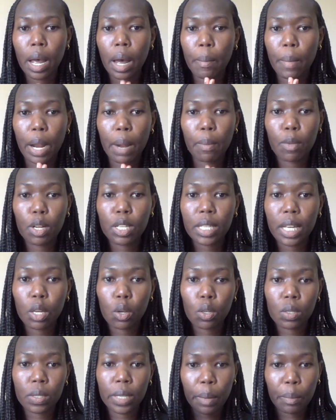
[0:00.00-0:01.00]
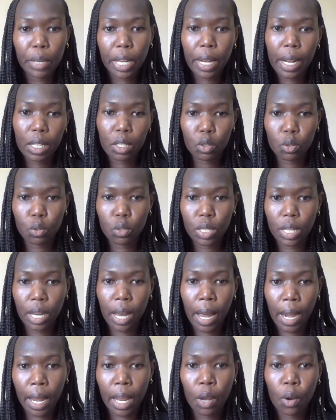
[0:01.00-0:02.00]
But I'm not saying you jump direct to
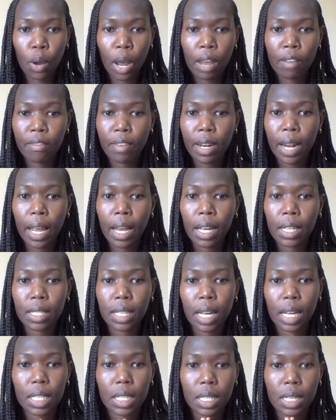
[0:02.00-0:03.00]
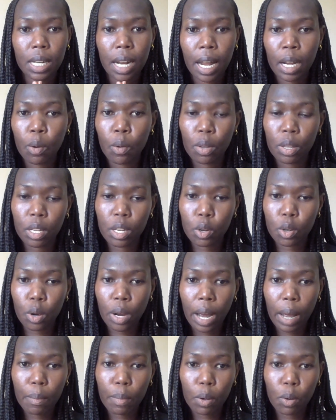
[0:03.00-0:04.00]
CRI-O. I feel like start learning with
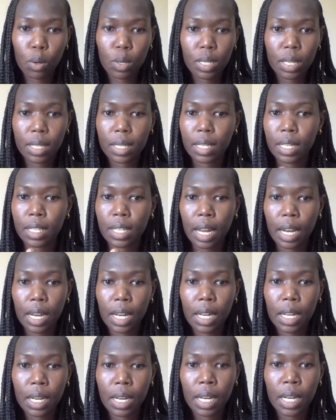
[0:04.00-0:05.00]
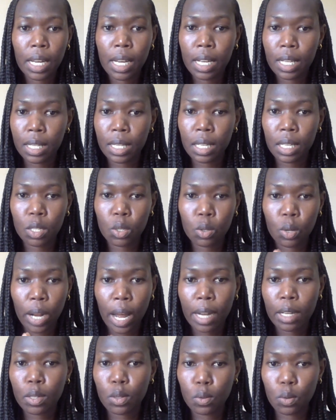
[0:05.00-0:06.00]
Docker, because it's a really, really easy to
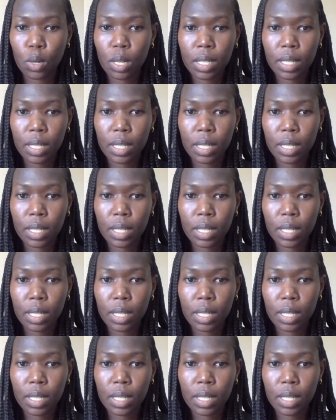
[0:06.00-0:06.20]
learn tool.